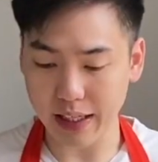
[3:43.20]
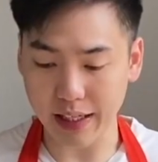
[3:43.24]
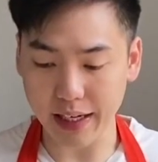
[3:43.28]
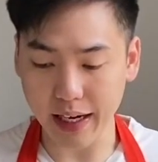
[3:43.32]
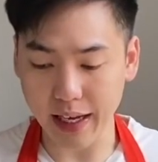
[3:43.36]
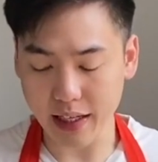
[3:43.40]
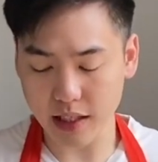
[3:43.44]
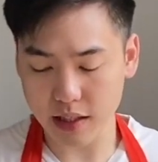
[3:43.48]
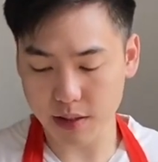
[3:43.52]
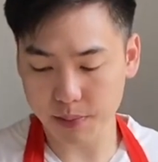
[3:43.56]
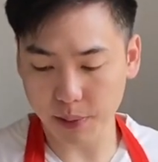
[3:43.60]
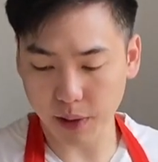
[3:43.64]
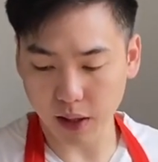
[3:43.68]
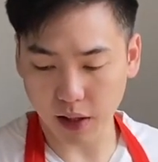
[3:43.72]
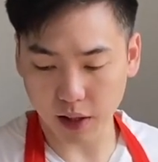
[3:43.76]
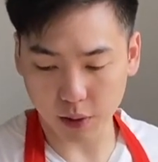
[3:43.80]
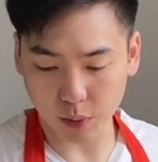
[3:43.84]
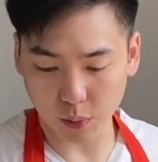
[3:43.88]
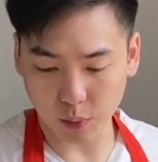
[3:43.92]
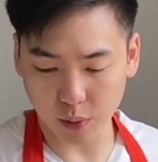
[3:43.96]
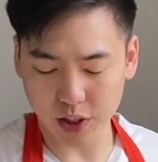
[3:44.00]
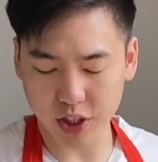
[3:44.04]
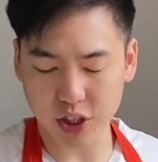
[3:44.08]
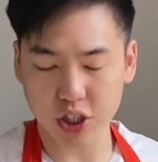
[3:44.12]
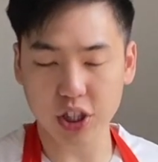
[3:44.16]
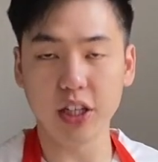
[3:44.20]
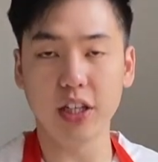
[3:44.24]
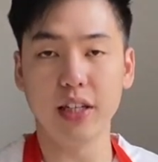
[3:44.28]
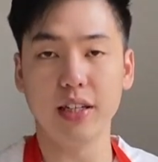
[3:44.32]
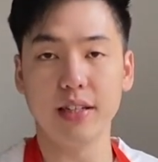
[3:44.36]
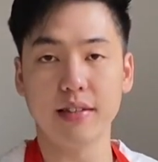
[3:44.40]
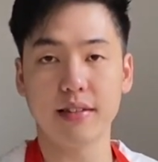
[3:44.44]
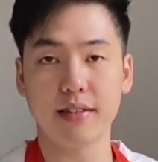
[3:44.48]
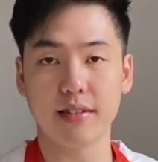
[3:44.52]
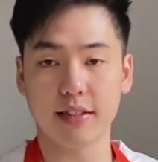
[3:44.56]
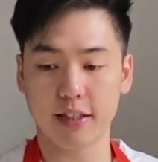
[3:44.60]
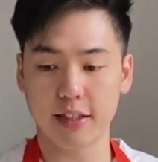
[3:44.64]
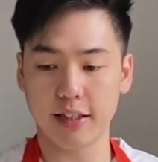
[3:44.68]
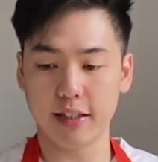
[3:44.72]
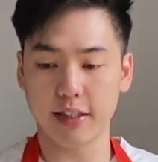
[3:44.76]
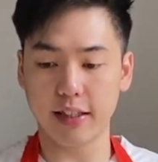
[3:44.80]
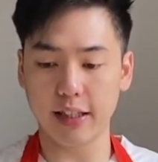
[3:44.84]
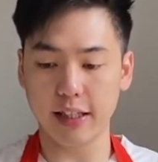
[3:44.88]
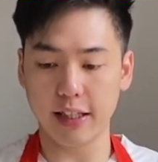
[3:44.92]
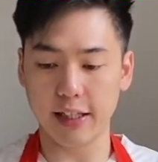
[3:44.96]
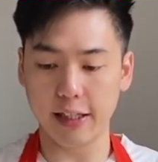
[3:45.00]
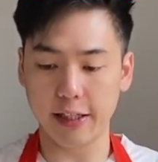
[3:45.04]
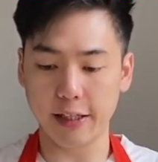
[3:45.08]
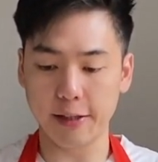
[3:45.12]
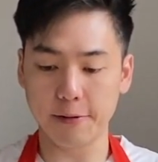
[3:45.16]
the next part, which is
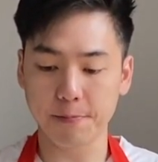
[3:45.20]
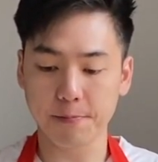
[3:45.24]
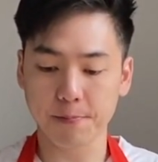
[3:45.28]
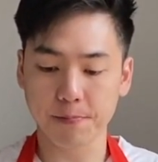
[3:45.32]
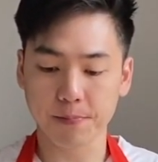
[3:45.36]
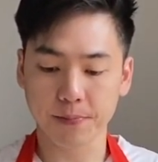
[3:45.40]
the